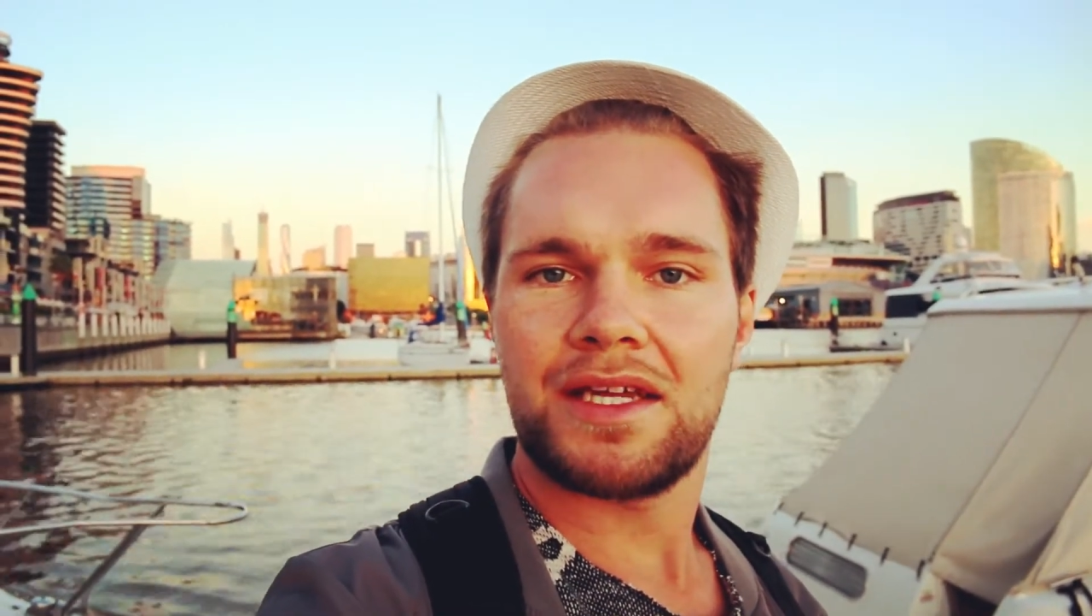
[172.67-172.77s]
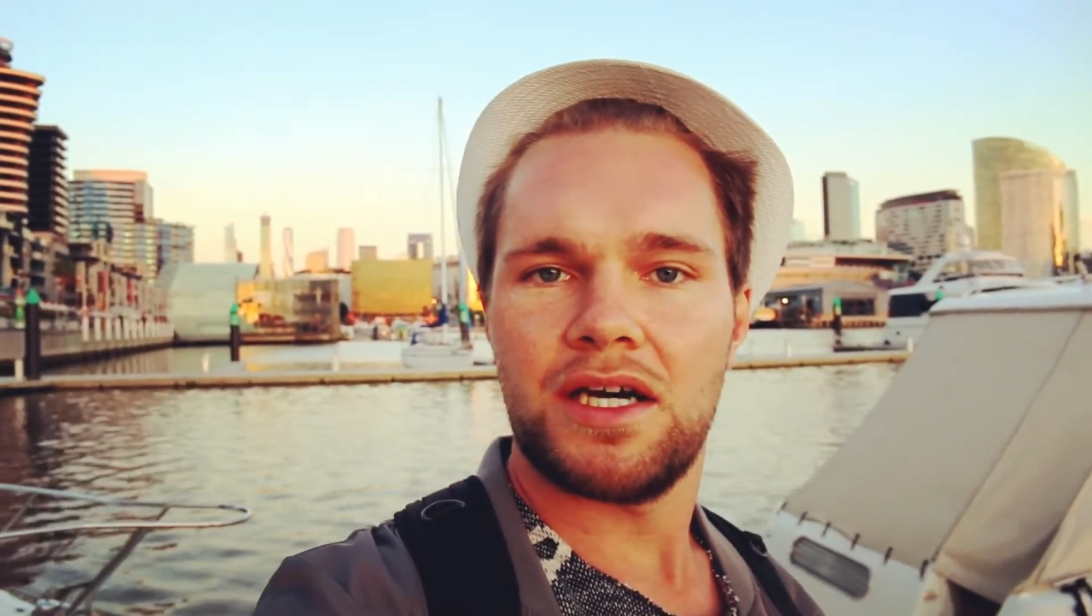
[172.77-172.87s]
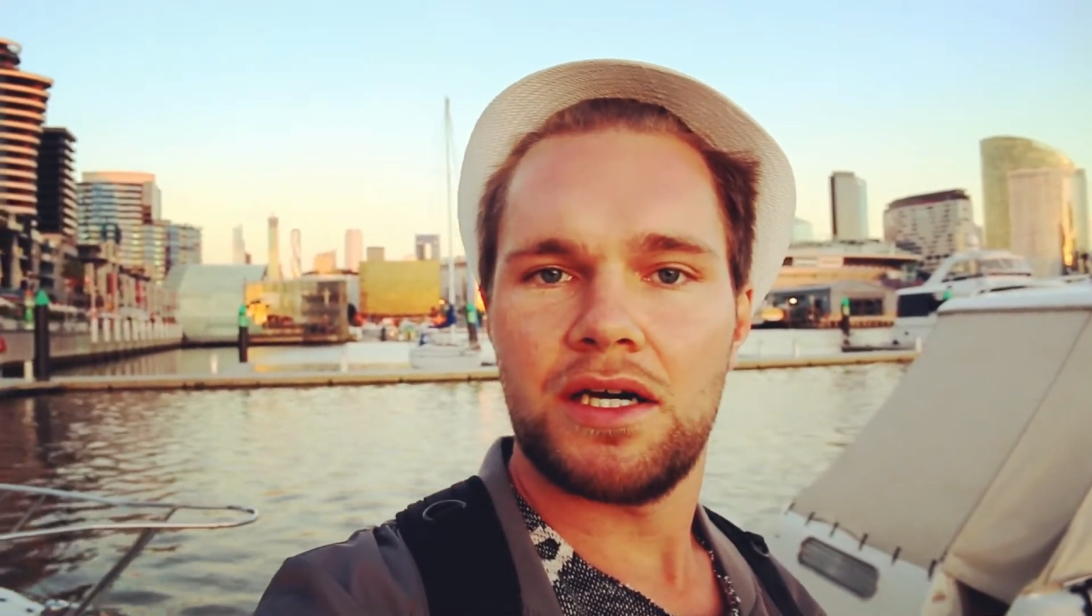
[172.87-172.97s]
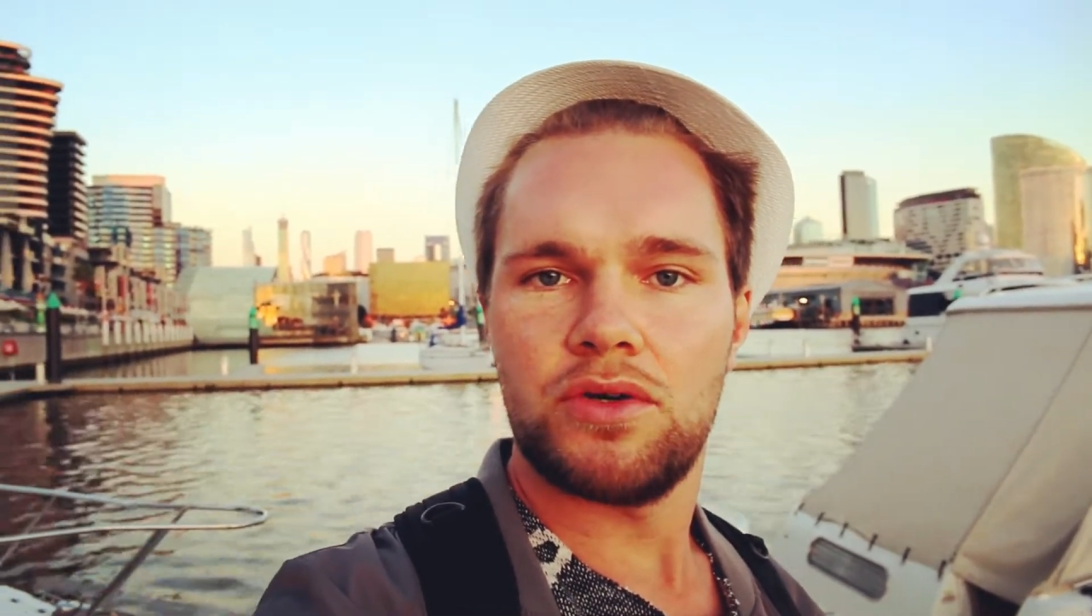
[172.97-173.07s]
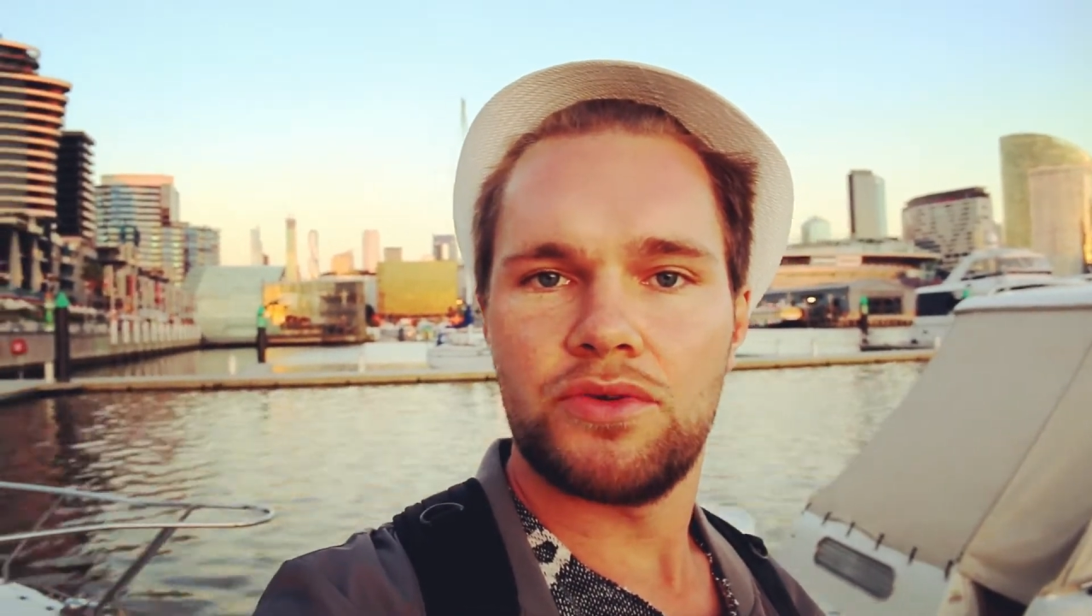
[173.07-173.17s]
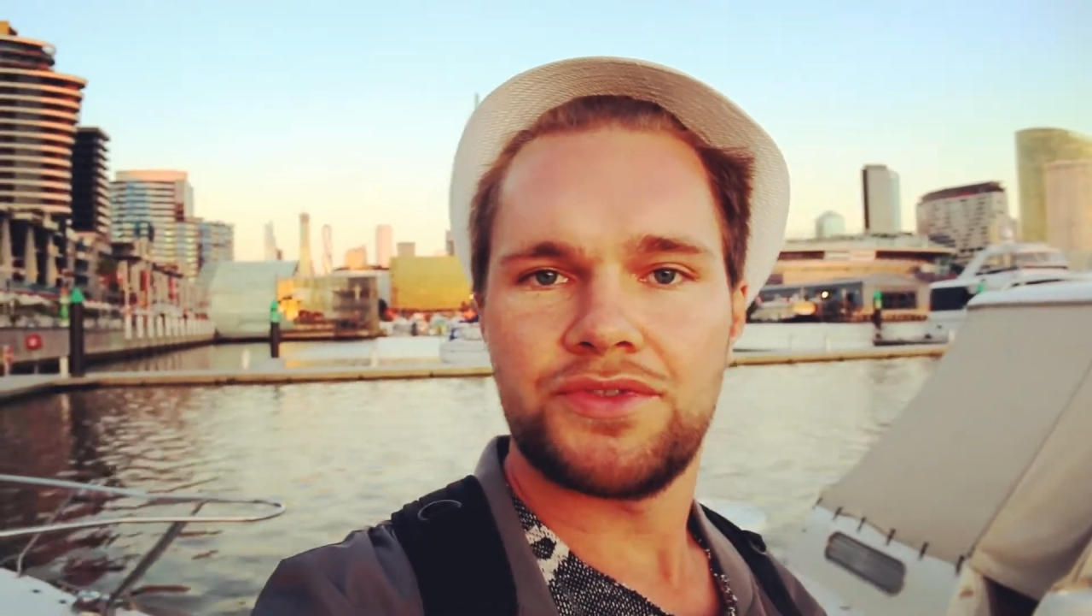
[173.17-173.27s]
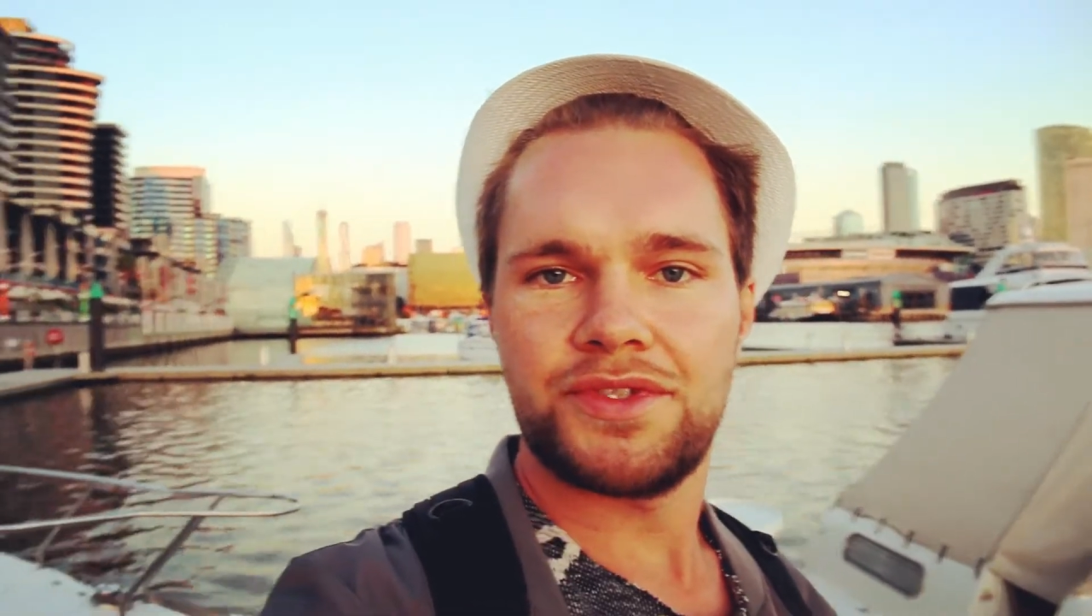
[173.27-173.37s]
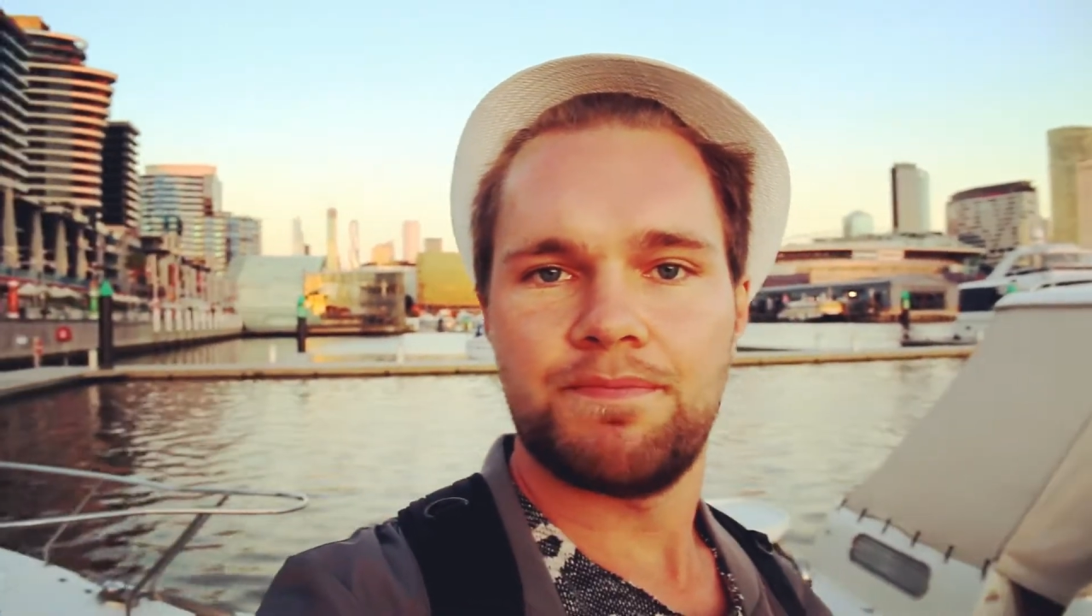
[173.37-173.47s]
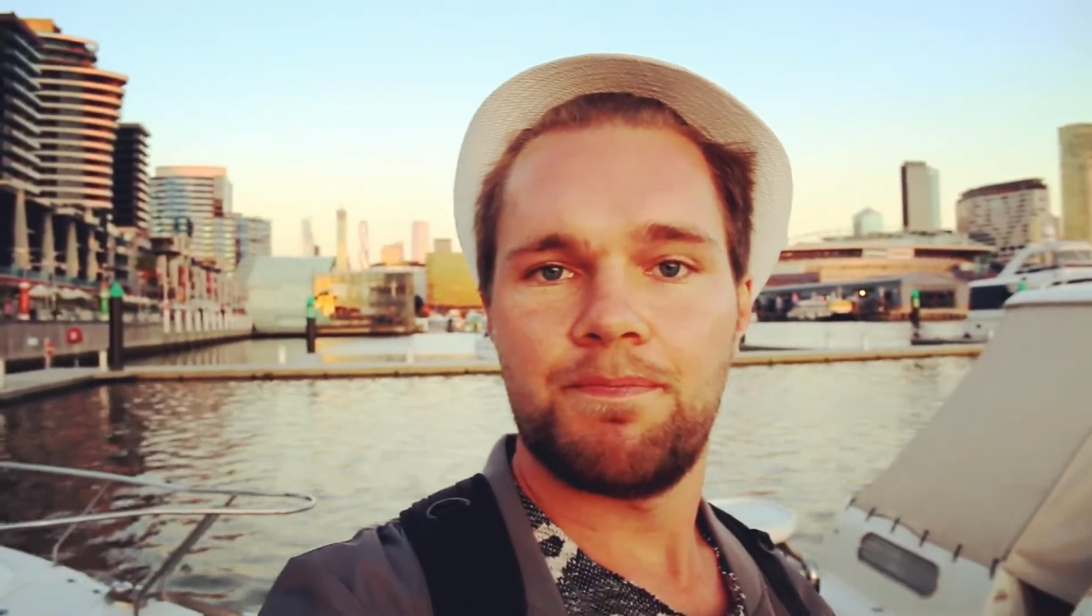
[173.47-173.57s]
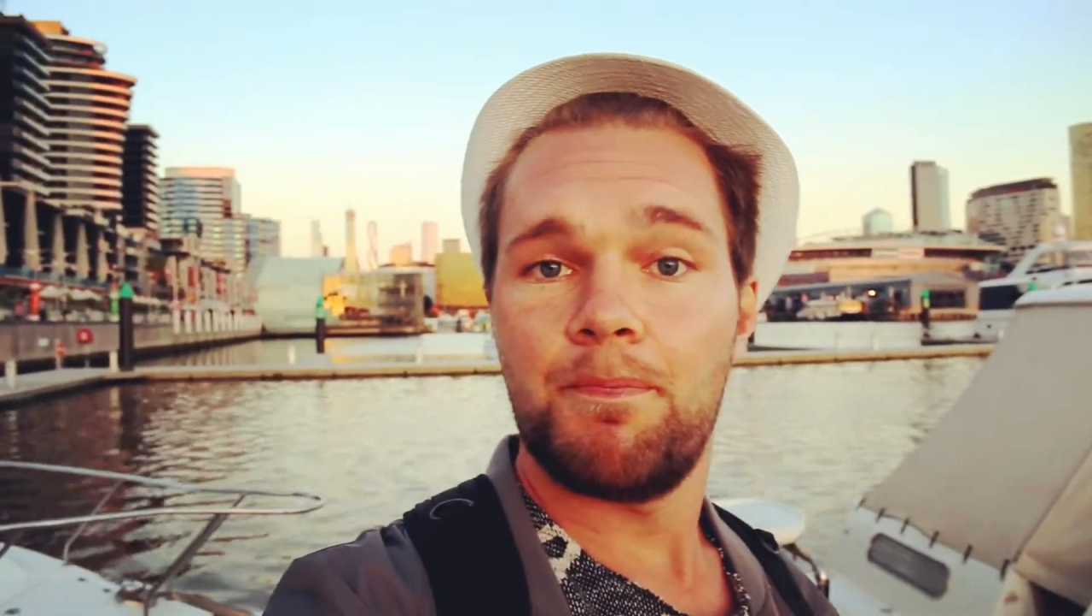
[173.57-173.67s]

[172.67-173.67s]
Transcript: account.